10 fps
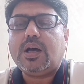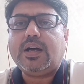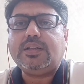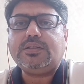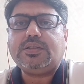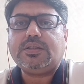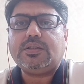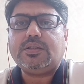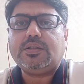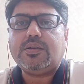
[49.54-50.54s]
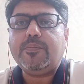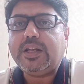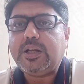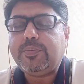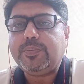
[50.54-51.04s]
and
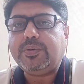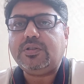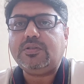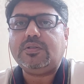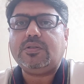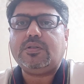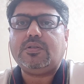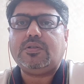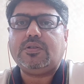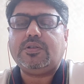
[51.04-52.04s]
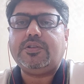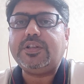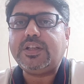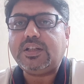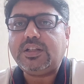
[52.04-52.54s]
many people
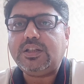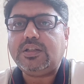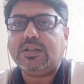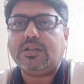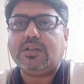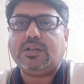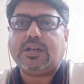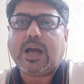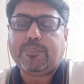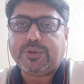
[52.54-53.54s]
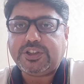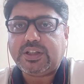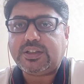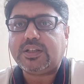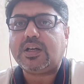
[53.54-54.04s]
really
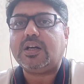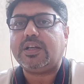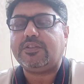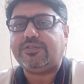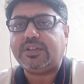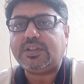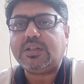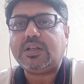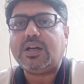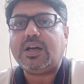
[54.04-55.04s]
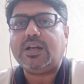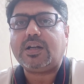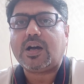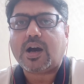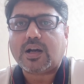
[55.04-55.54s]
appreciated our effort
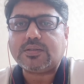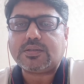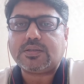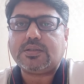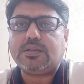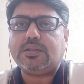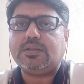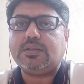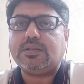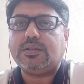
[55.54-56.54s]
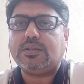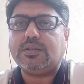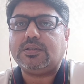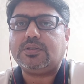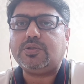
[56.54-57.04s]
and asked
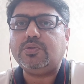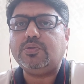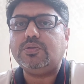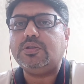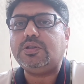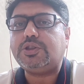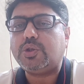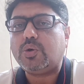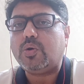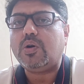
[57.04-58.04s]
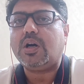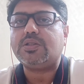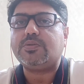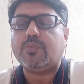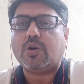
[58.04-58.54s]
to show
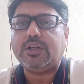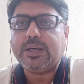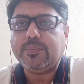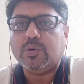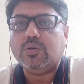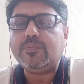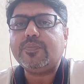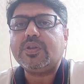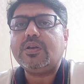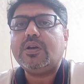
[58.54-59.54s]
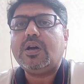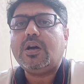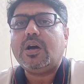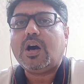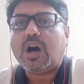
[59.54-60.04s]
a small demo
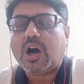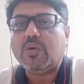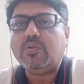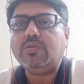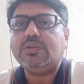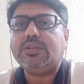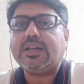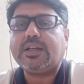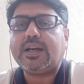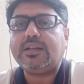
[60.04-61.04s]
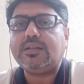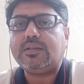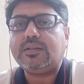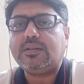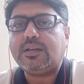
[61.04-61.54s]
how they can
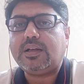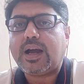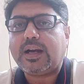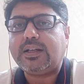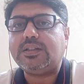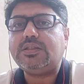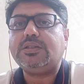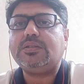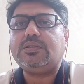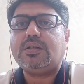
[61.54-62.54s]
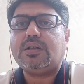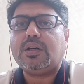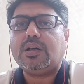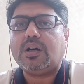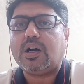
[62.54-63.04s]
attach
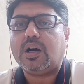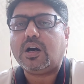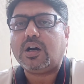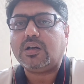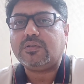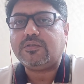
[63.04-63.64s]
a